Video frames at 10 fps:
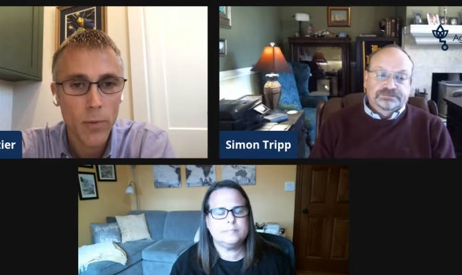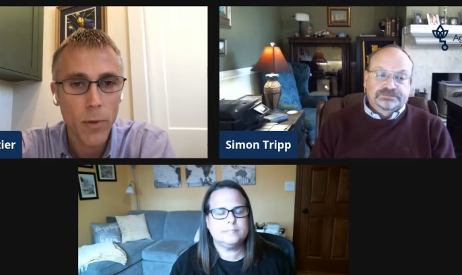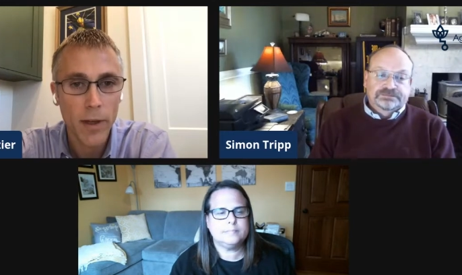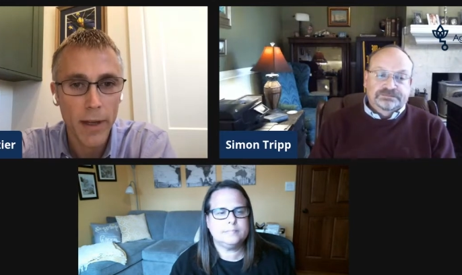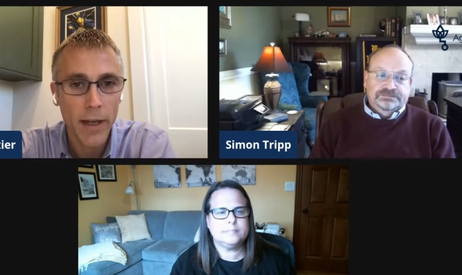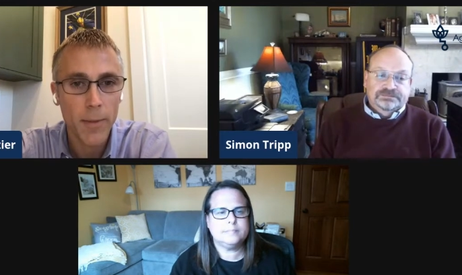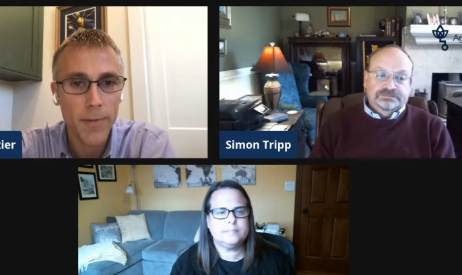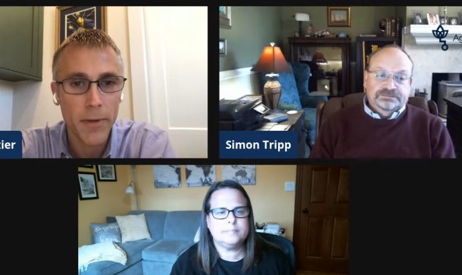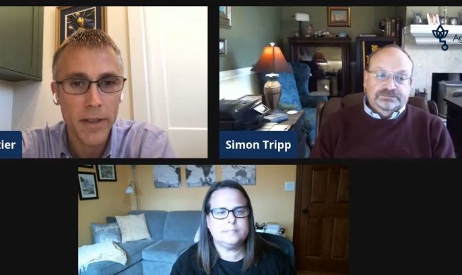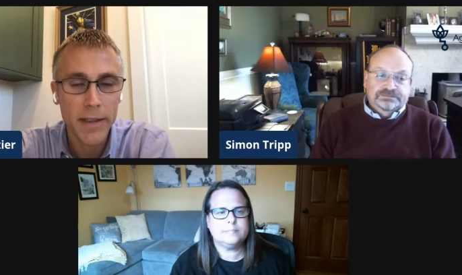Speaker 1: Really helpful.
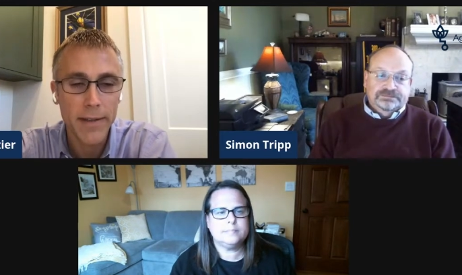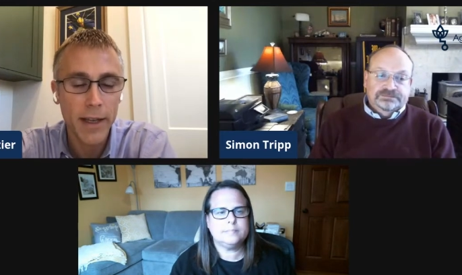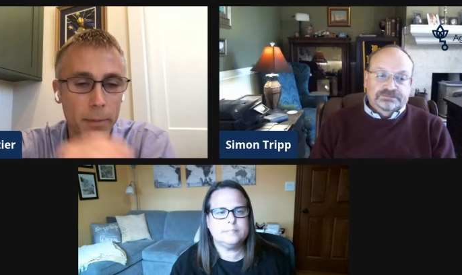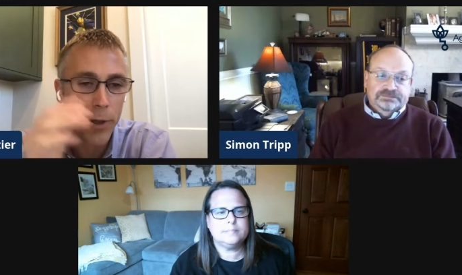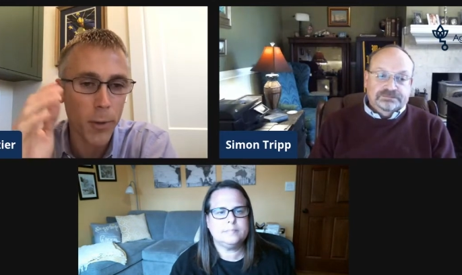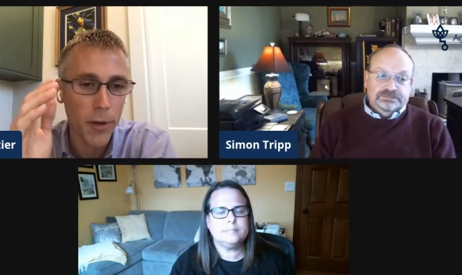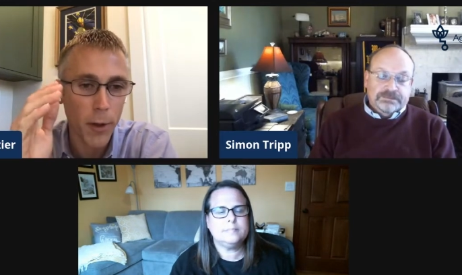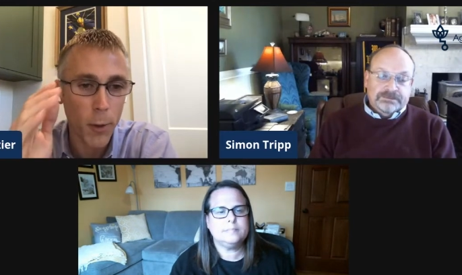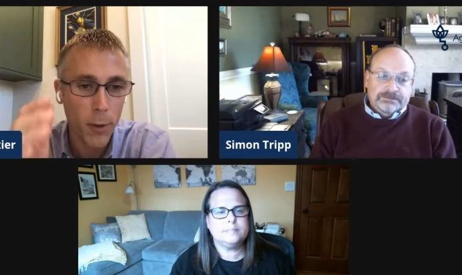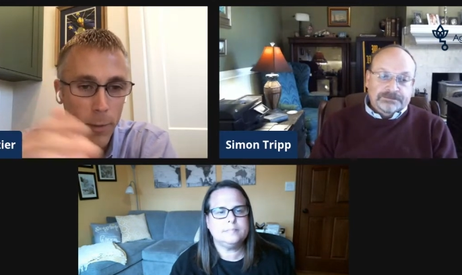And Deb, you were the
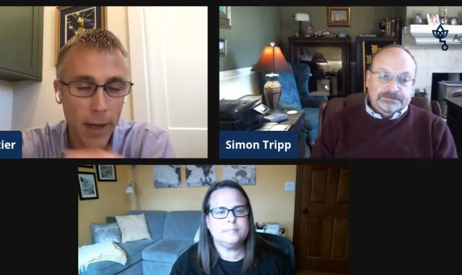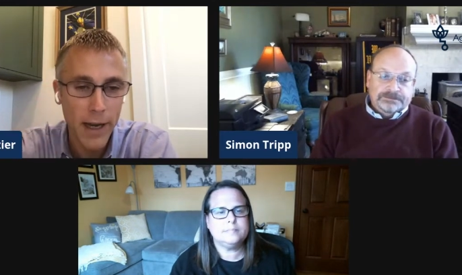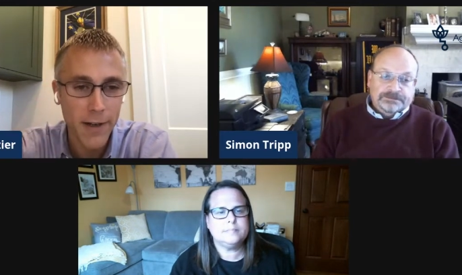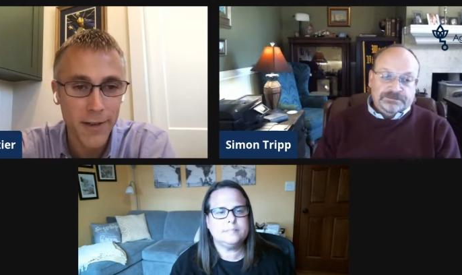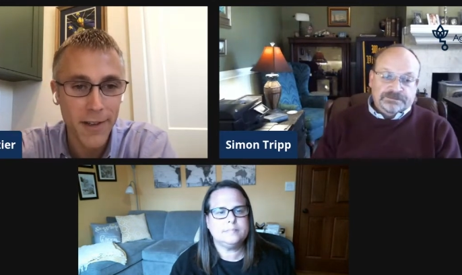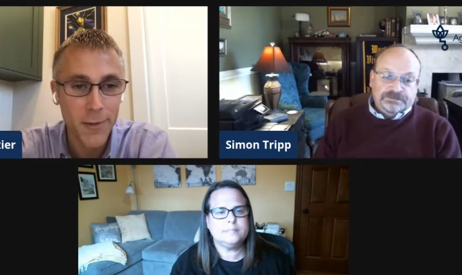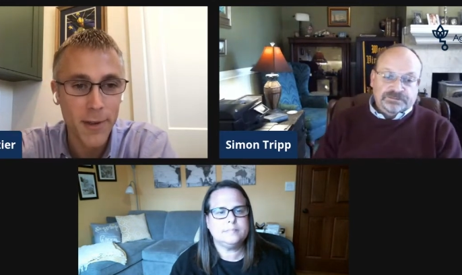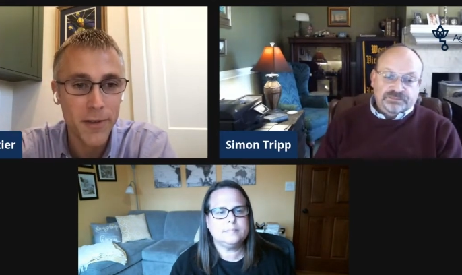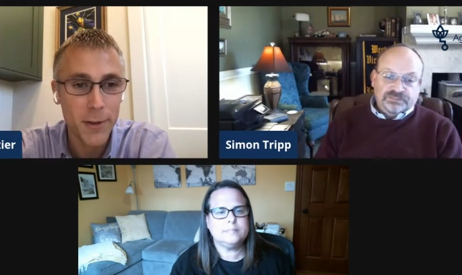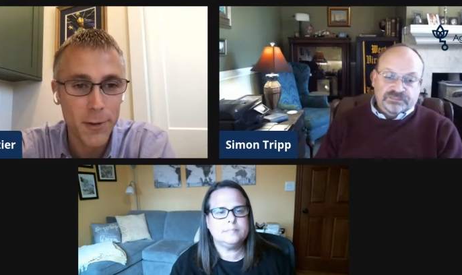quarterback on this
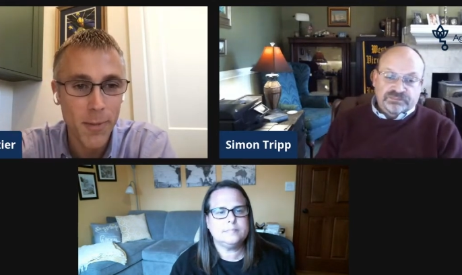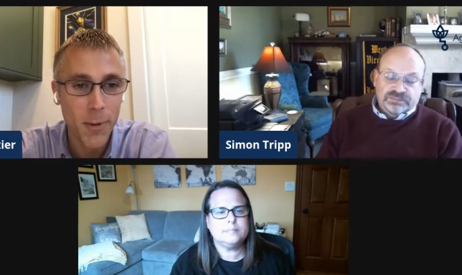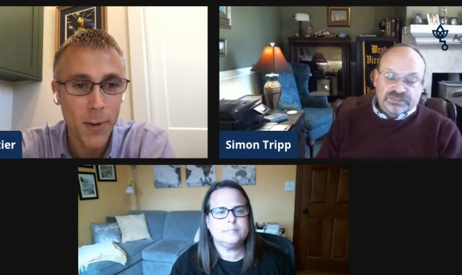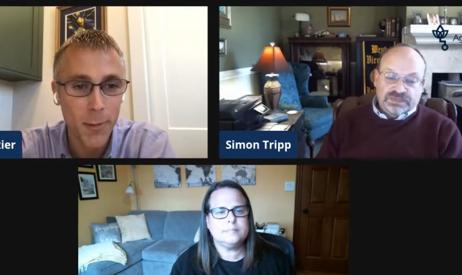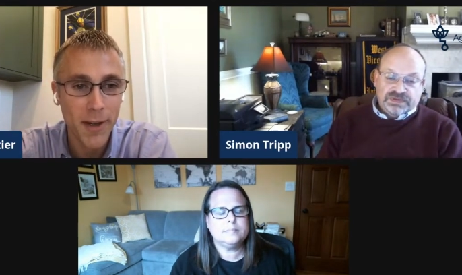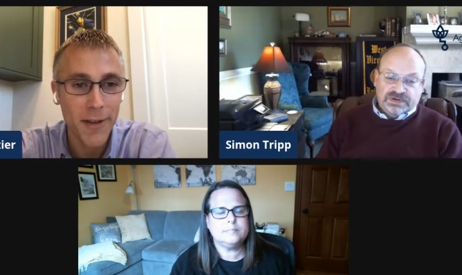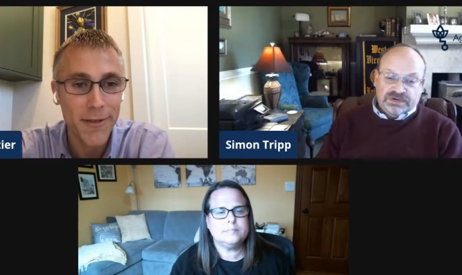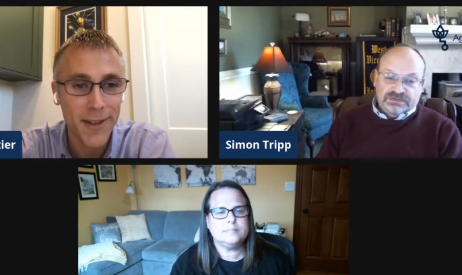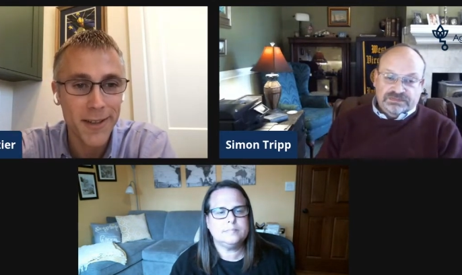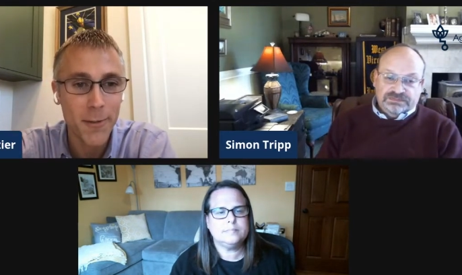research report. Really
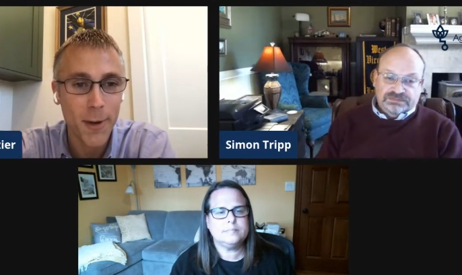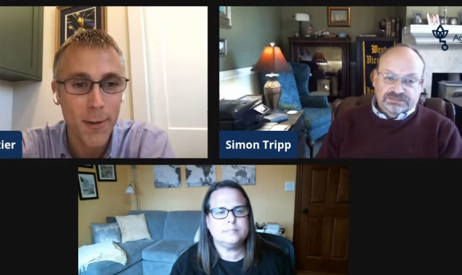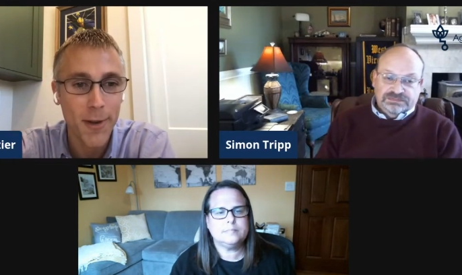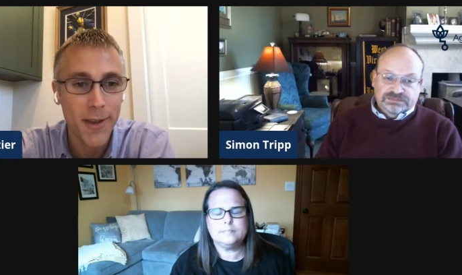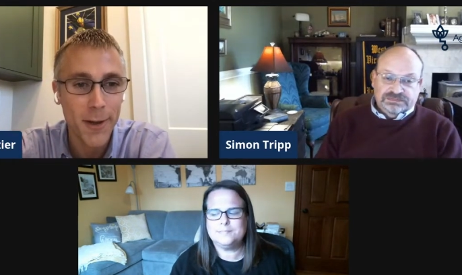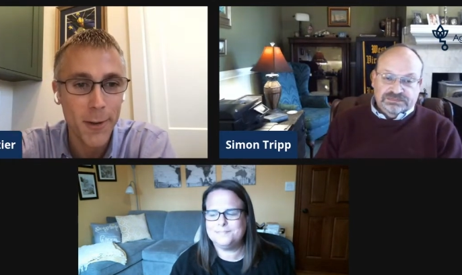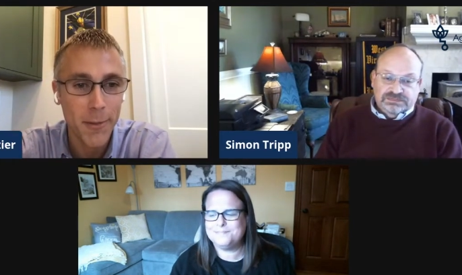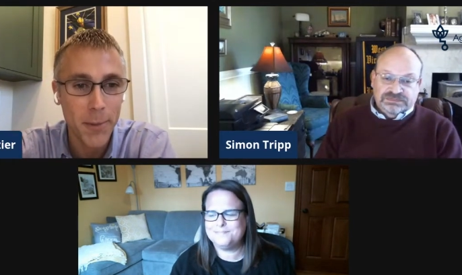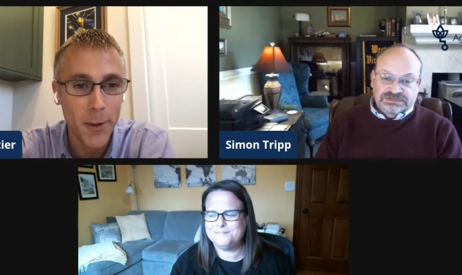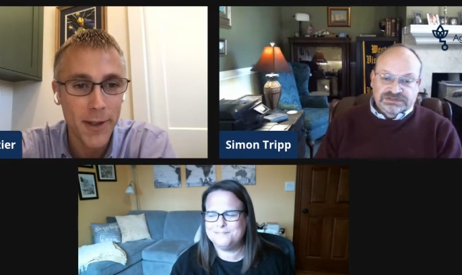fun to work with you on
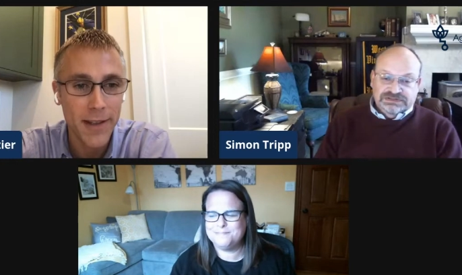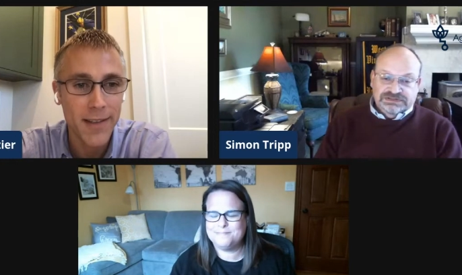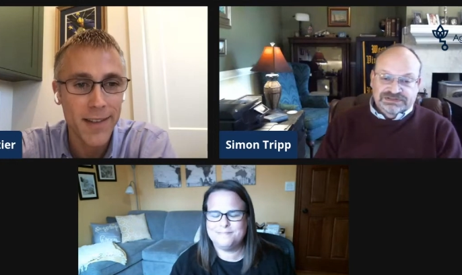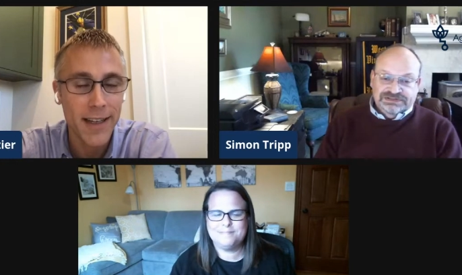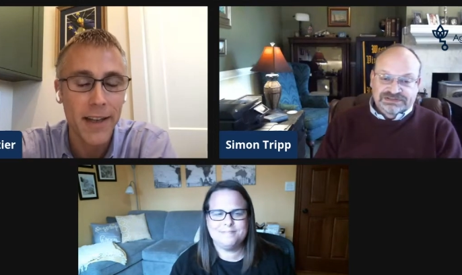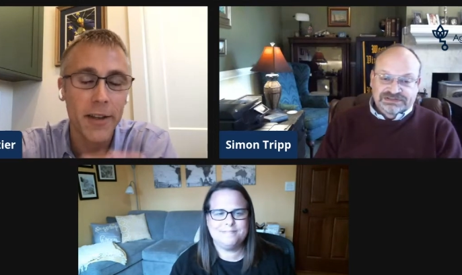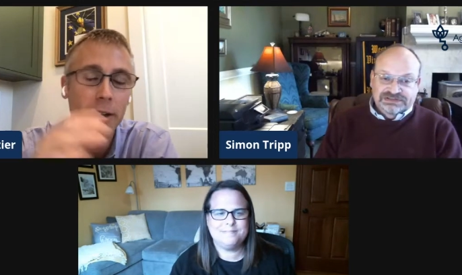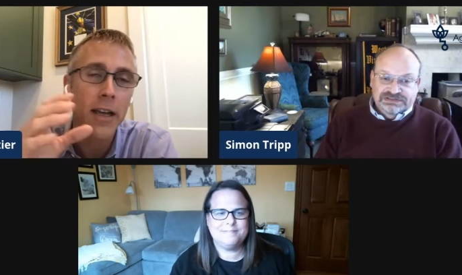pulling this together.